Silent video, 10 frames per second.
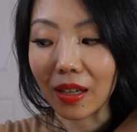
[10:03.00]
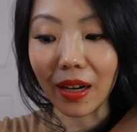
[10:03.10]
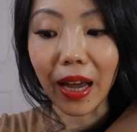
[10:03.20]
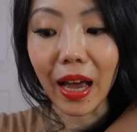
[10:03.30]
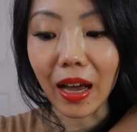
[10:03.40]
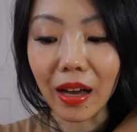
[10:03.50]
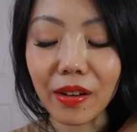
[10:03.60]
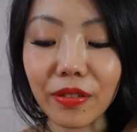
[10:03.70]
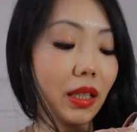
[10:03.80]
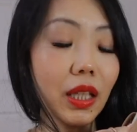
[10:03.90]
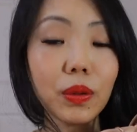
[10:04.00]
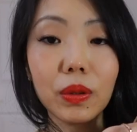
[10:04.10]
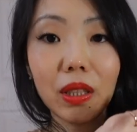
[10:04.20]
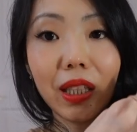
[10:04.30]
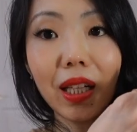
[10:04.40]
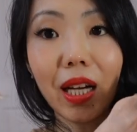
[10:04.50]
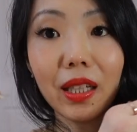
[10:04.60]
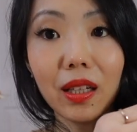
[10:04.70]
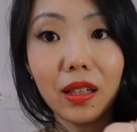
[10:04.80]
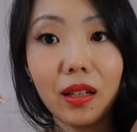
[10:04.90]
that I have. Equally, I
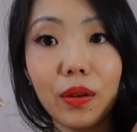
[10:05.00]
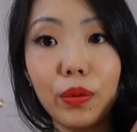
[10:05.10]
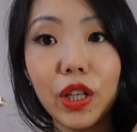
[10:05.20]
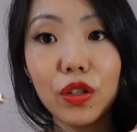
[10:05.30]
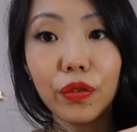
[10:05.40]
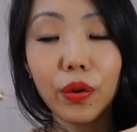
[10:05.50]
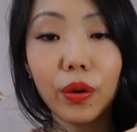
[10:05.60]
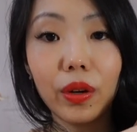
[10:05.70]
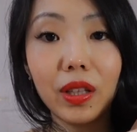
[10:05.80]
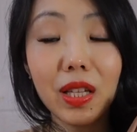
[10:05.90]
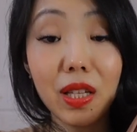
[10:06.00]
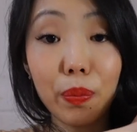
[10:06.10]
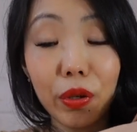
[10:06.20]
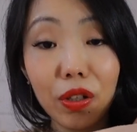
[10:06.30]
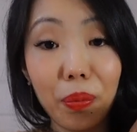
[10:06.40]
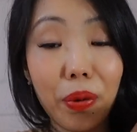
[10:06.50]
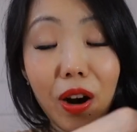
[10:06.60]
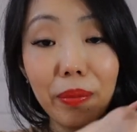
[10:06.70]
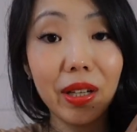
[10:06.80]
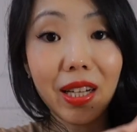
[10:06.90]
can reach for the zippered
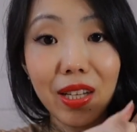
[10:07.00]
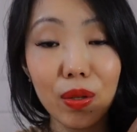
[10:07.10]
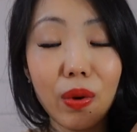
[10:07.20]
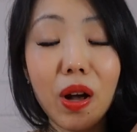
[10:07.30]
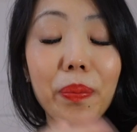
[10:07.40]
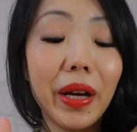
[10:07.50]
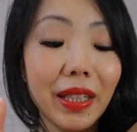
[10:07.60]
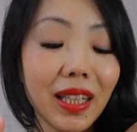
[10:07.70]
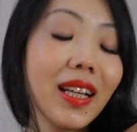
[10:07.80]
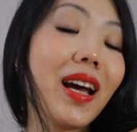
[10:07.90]
compartment as well, but